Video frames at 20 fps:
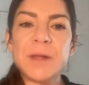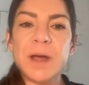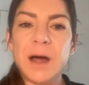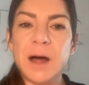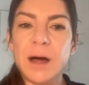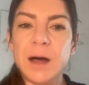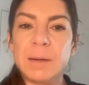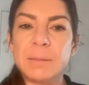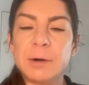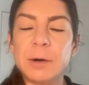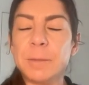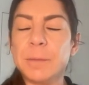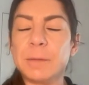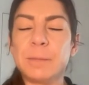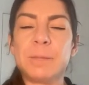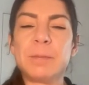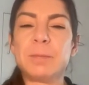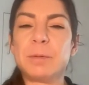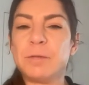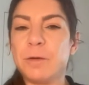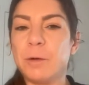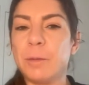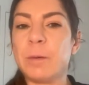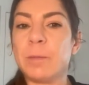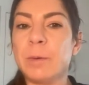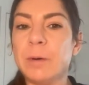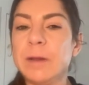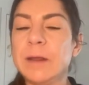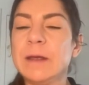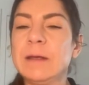or before we're
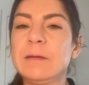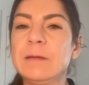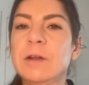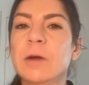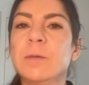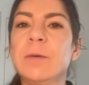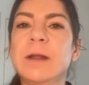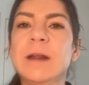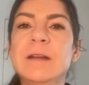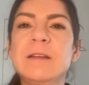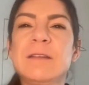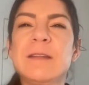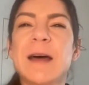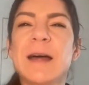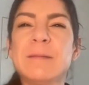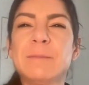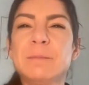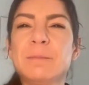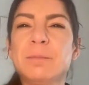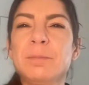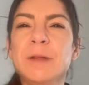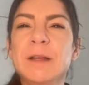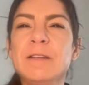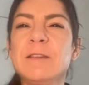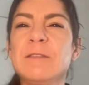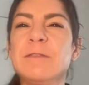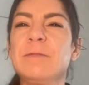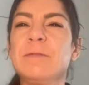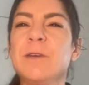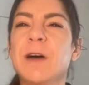really, you know, getting to that
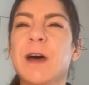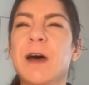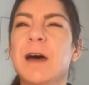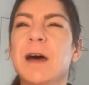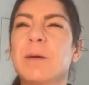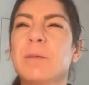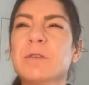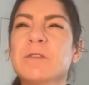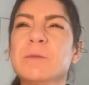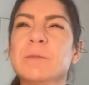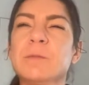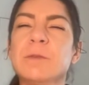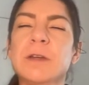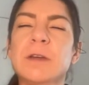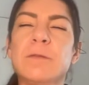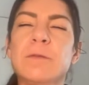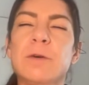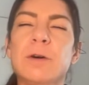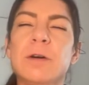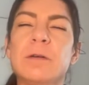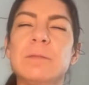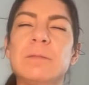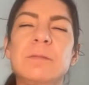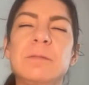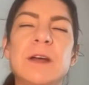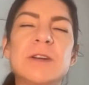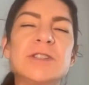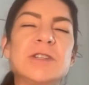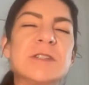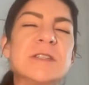place of what's I'm looking for.
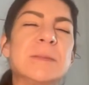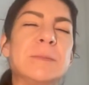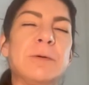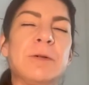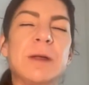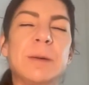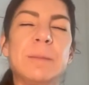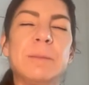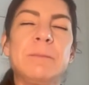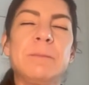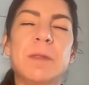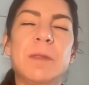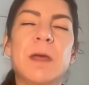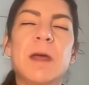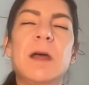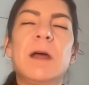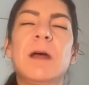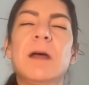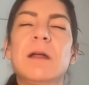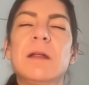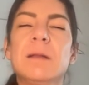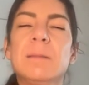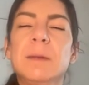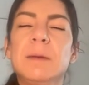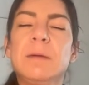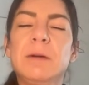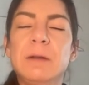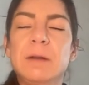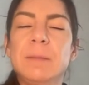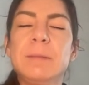I shouldn't say pulling up.
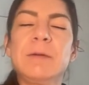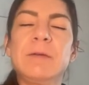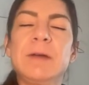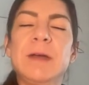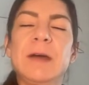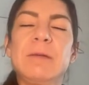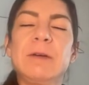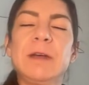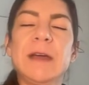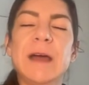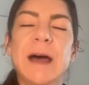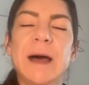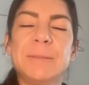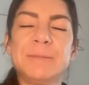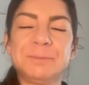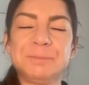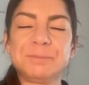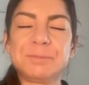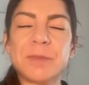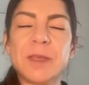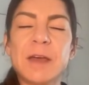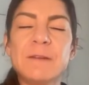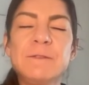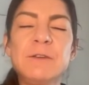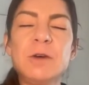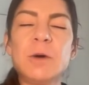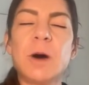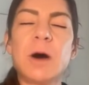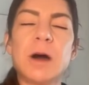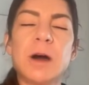Let me recap. If
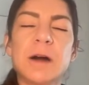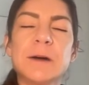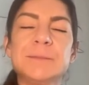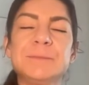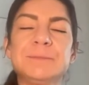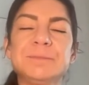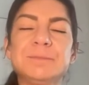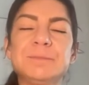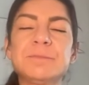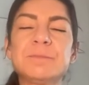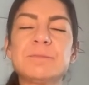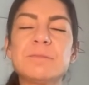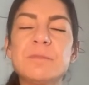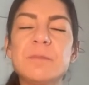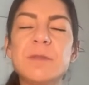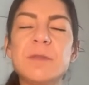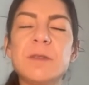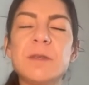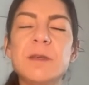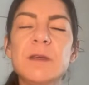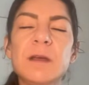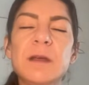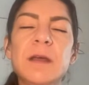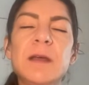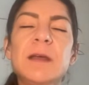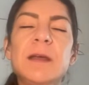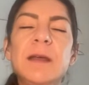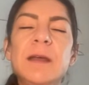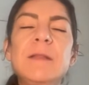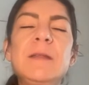you are
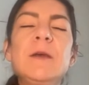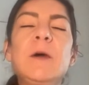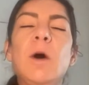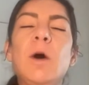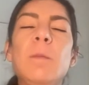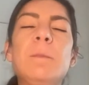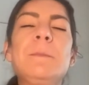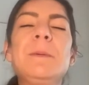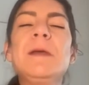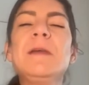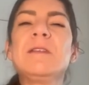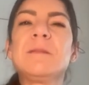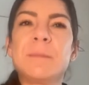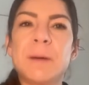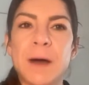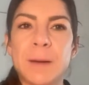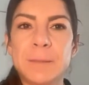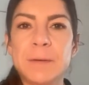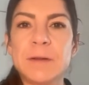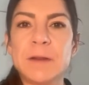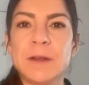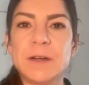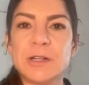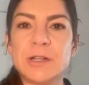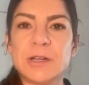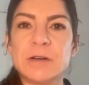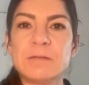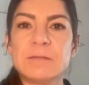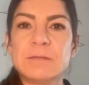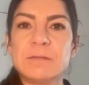in the obese
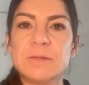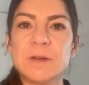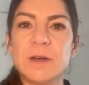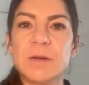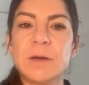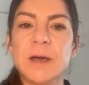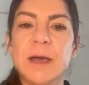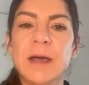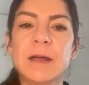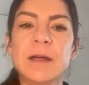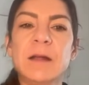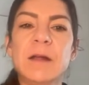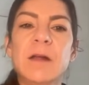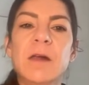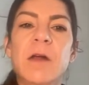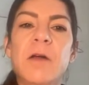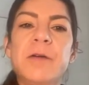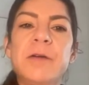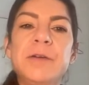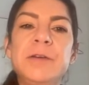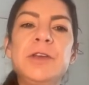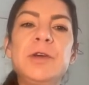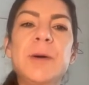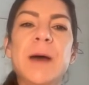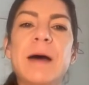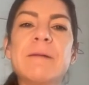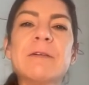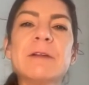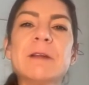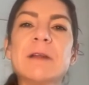population, okay, you
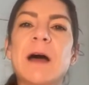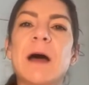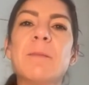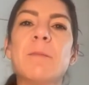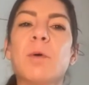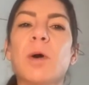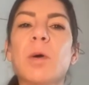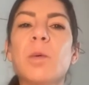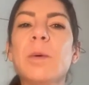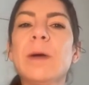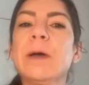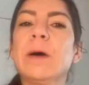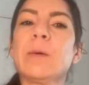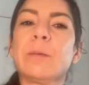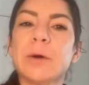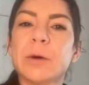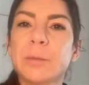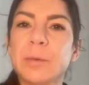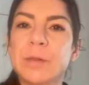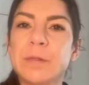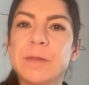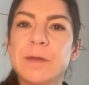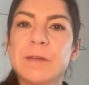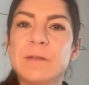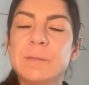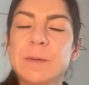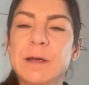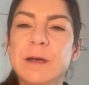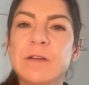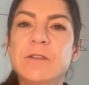have a lot more wiggle room with this
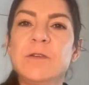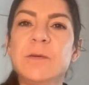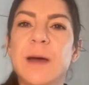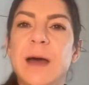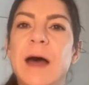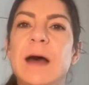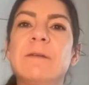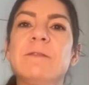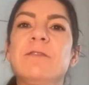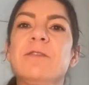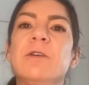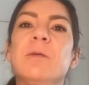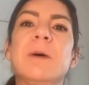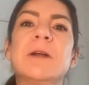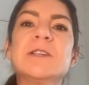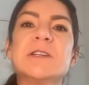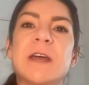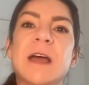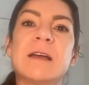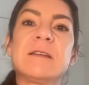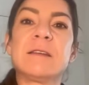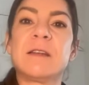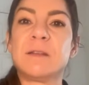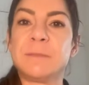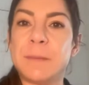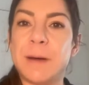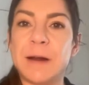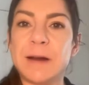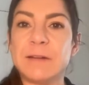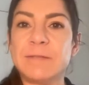because you have so much excess
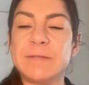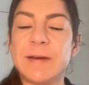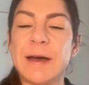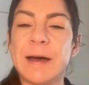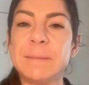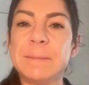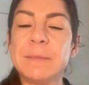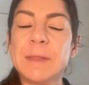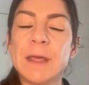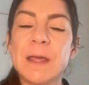body fat.